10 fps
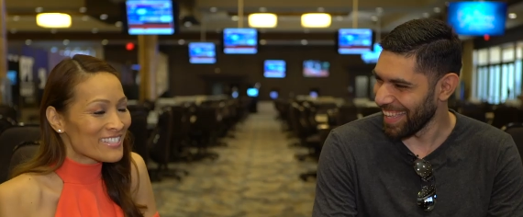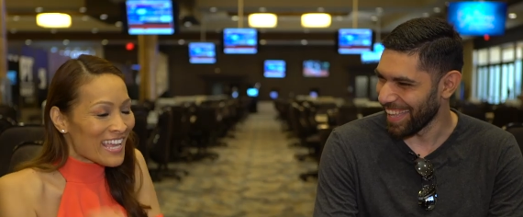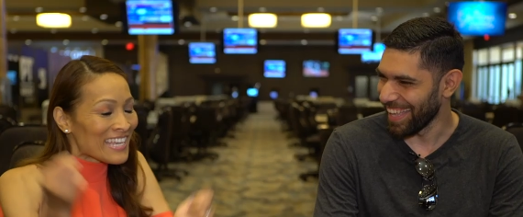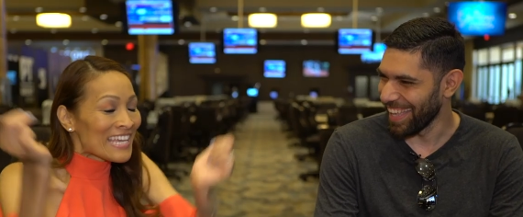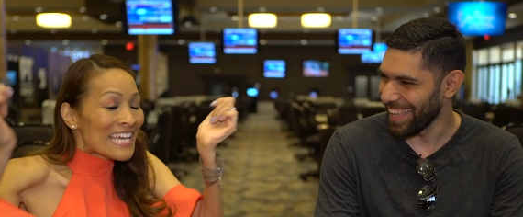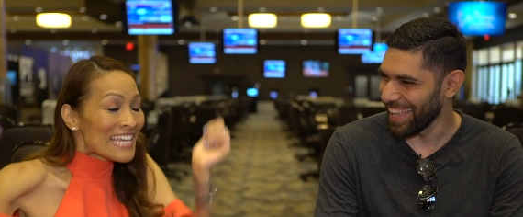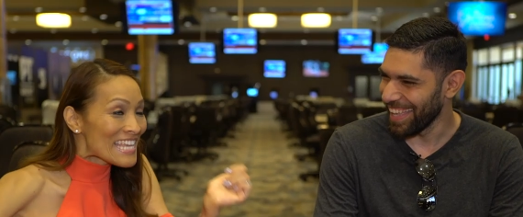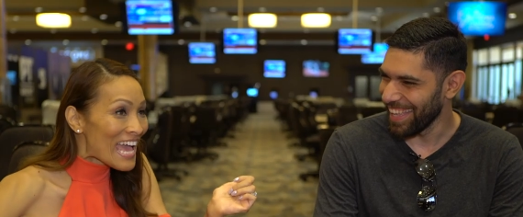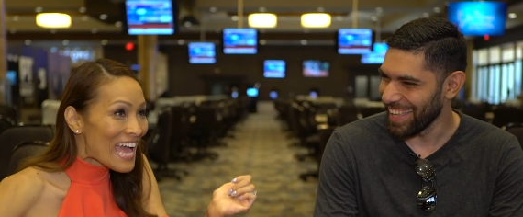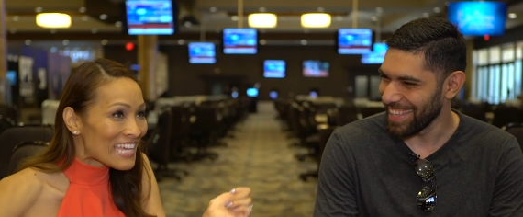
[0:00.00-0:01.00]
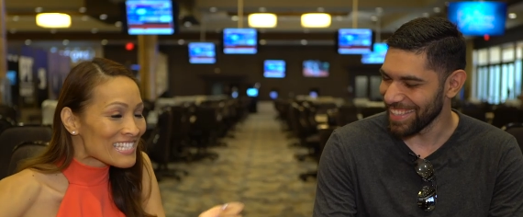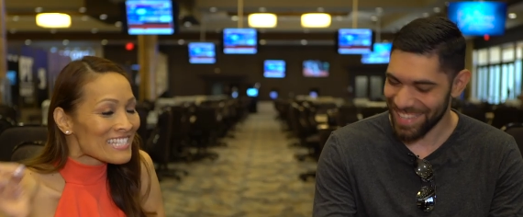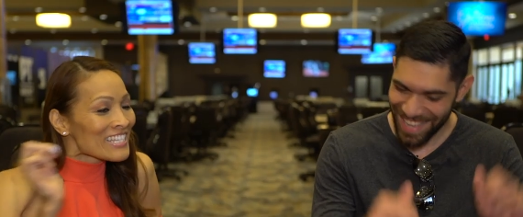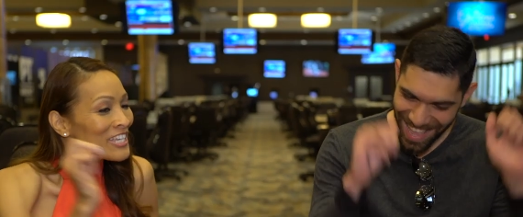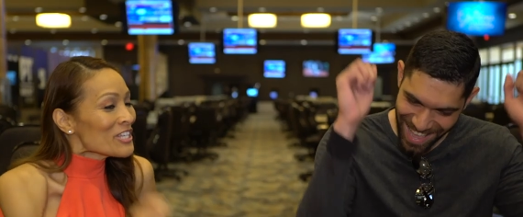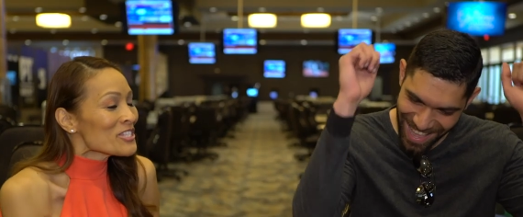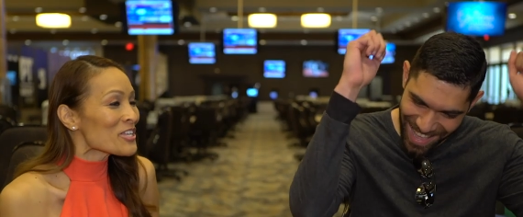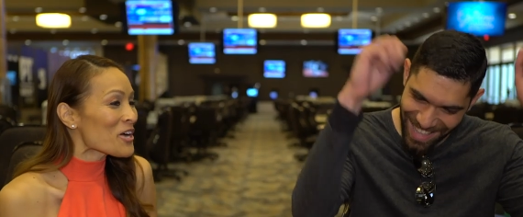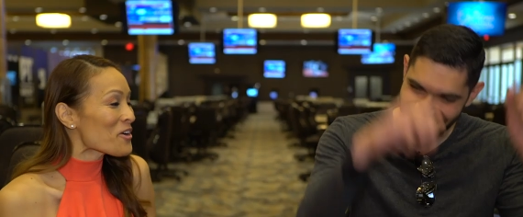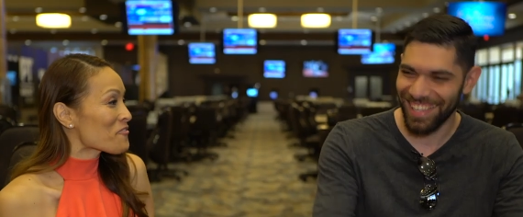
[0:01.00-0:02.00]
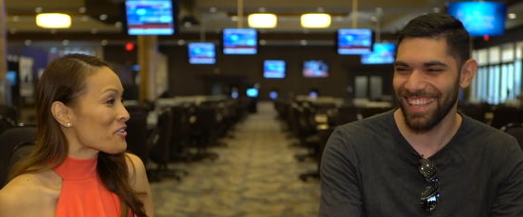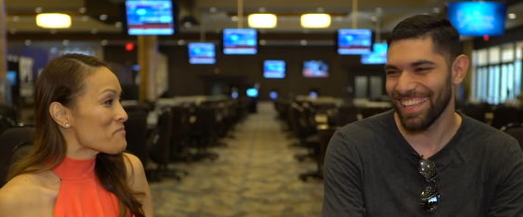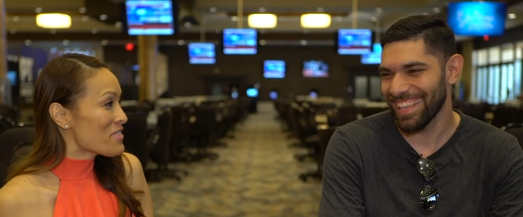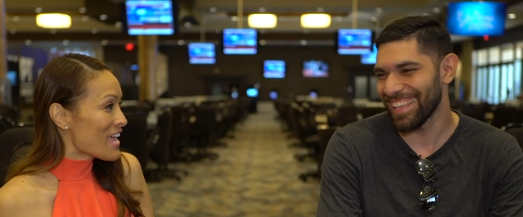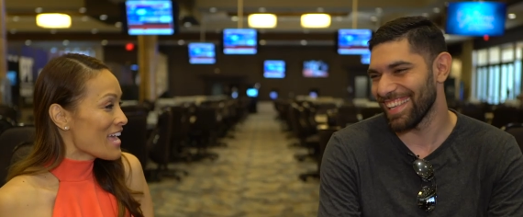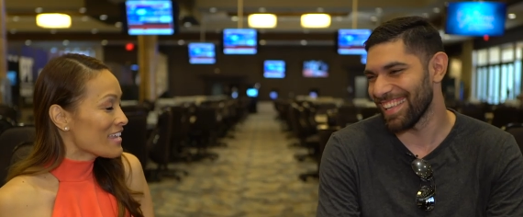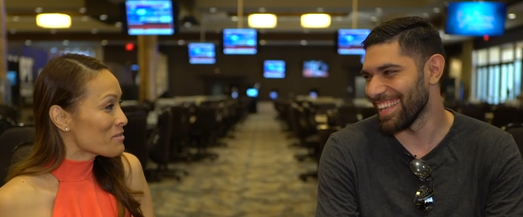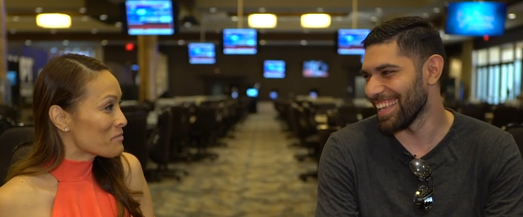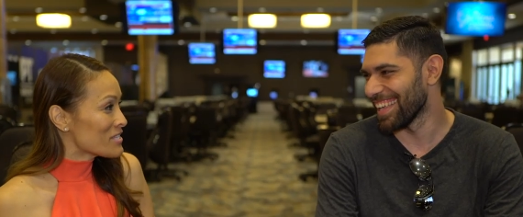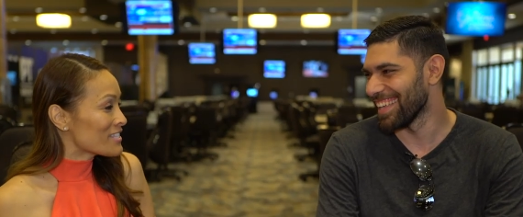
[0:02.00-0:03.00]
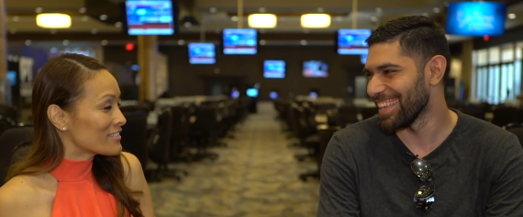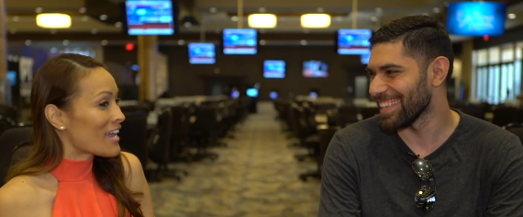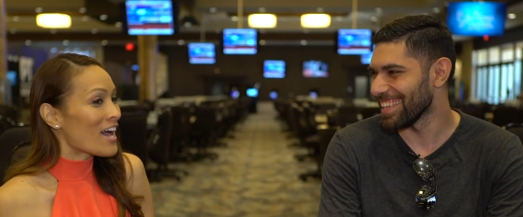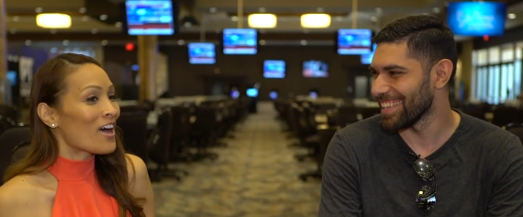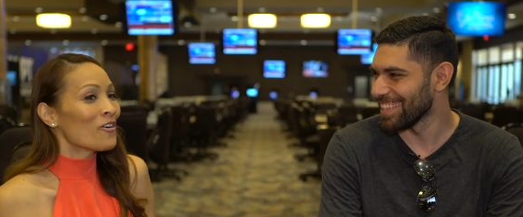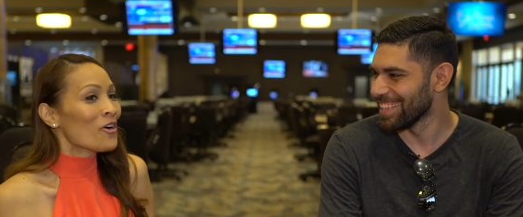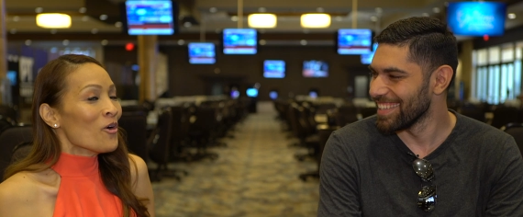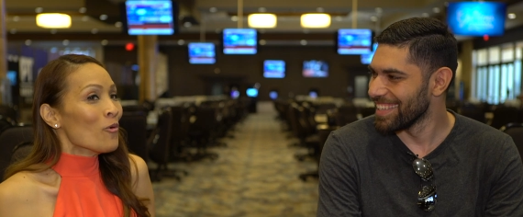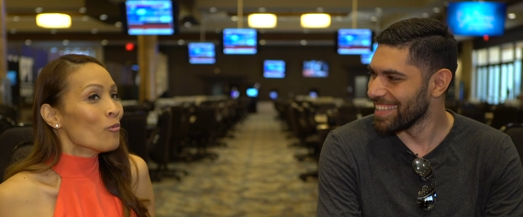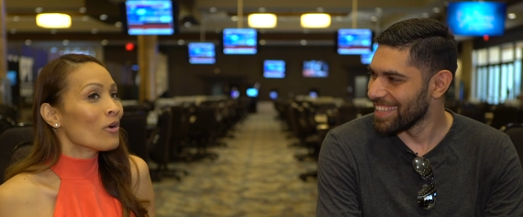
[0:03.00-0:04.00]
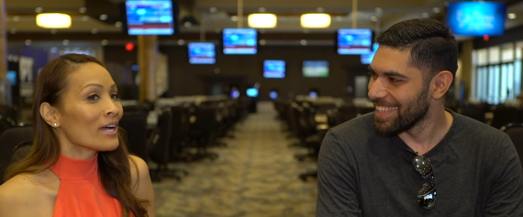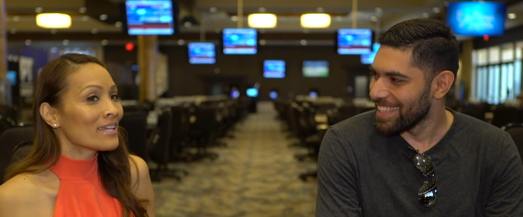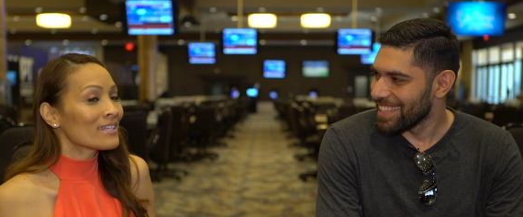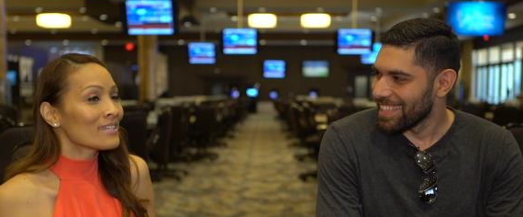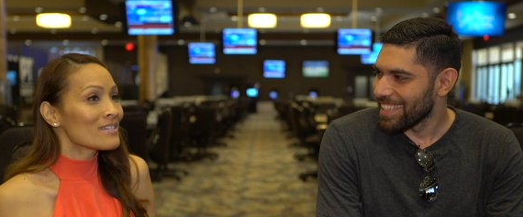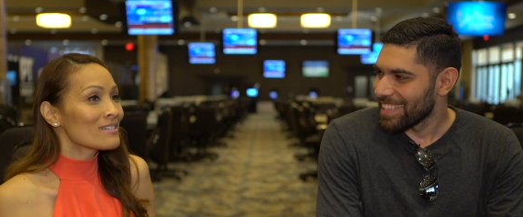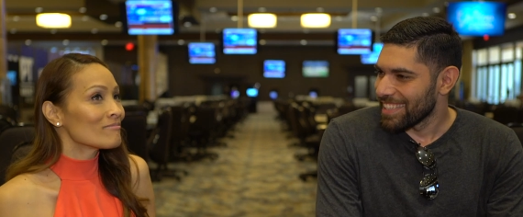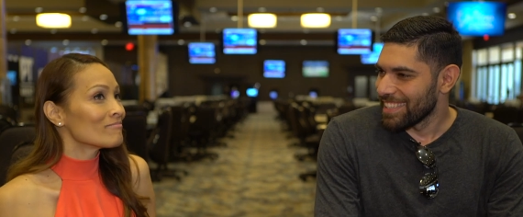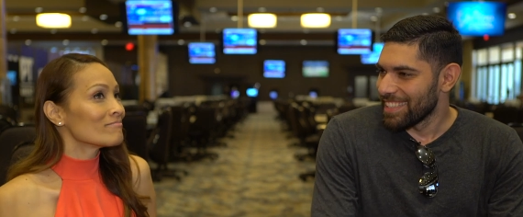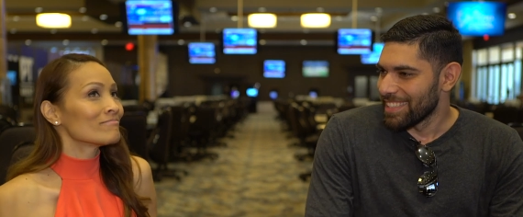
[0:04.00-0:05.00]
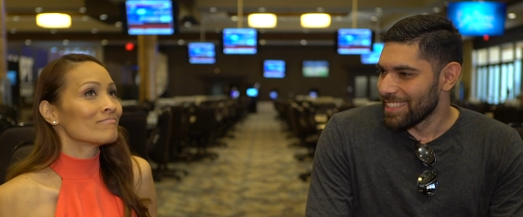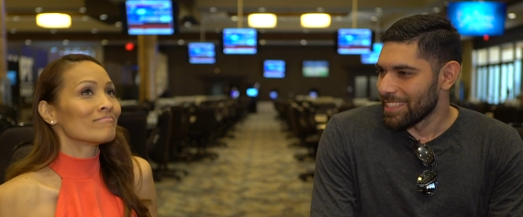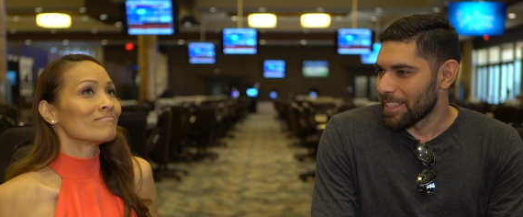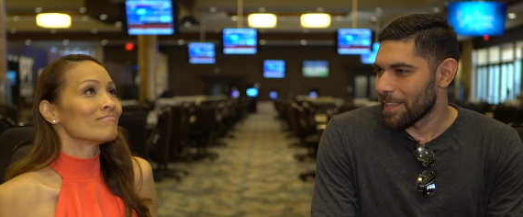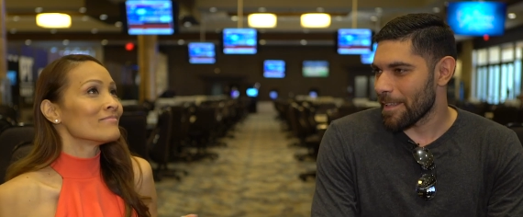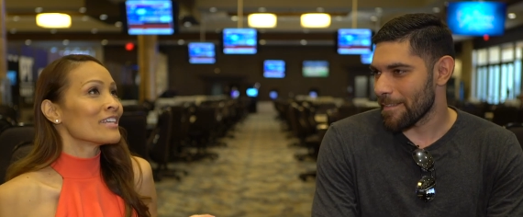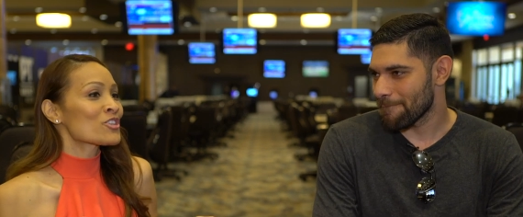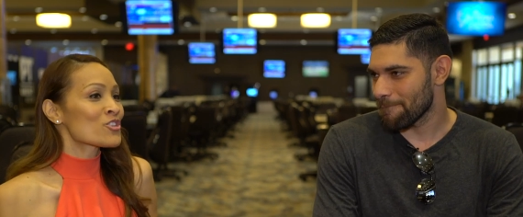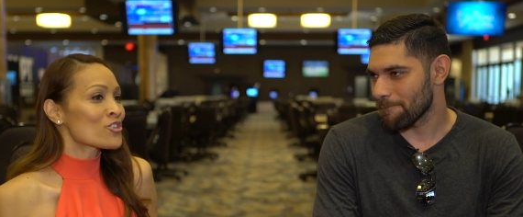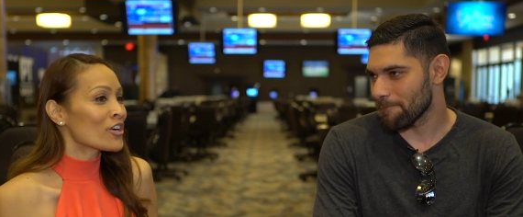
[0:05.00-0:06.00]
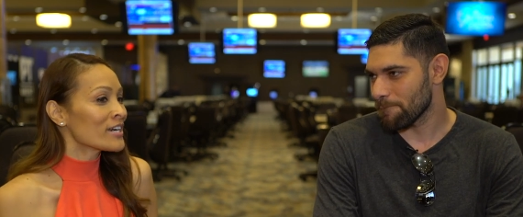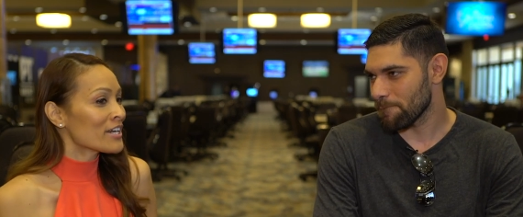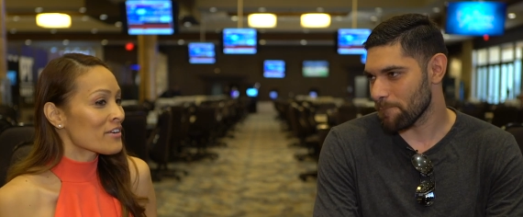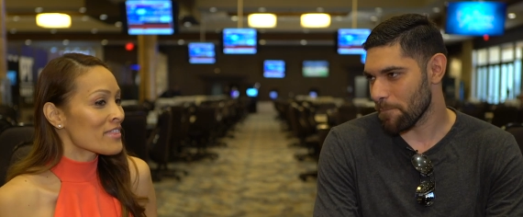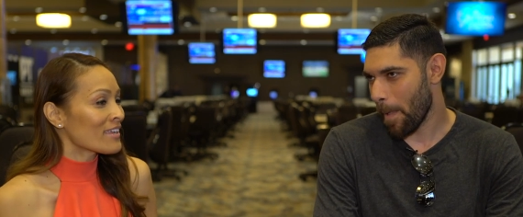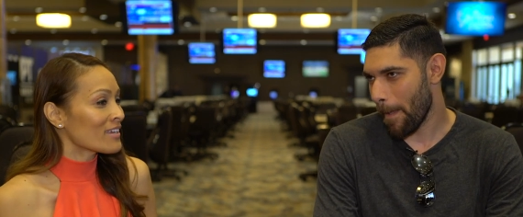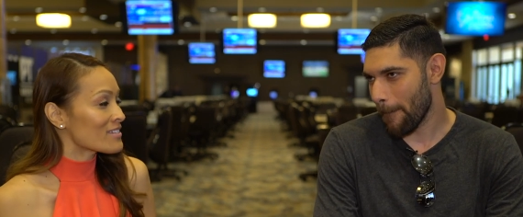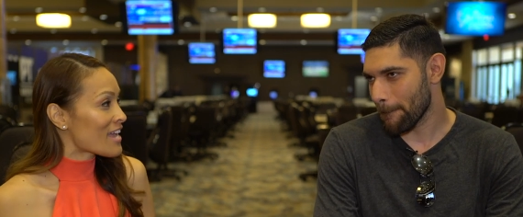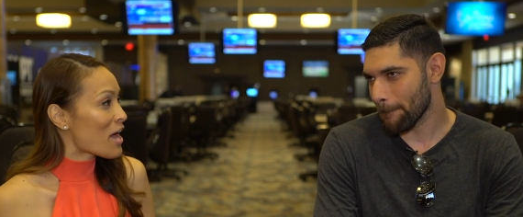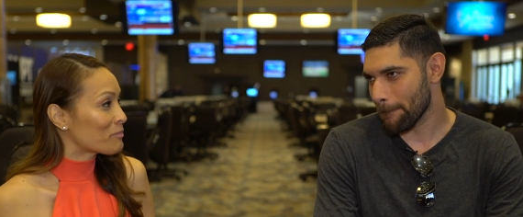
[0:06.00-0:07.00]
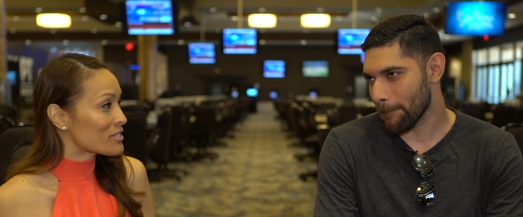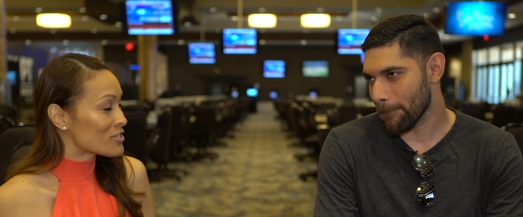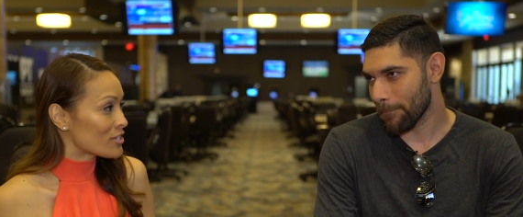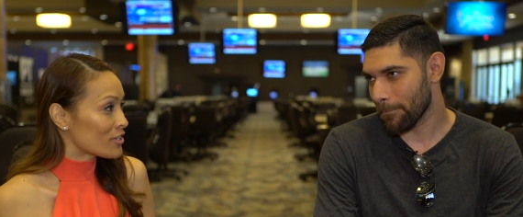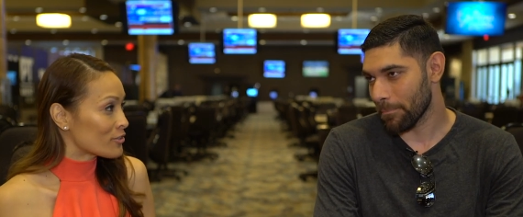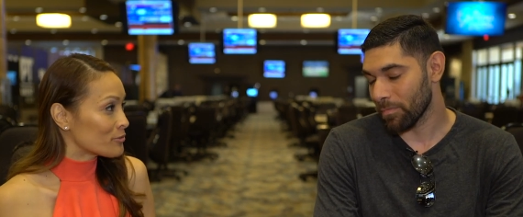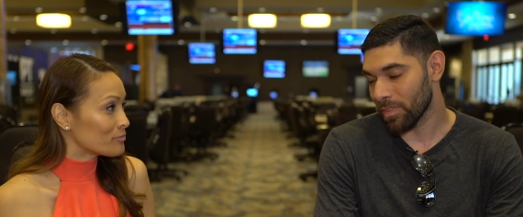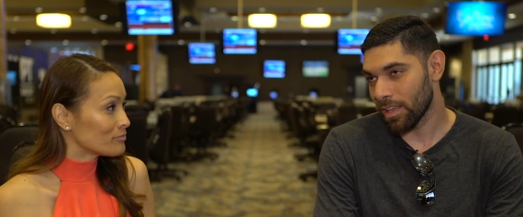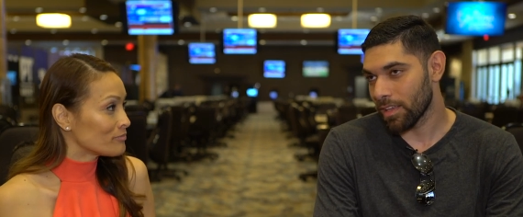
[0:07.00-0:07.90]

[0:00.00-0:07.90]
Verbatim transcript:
Speaker 1: I was like, yes. So from then up until now, what extraordinary thing has happened to you?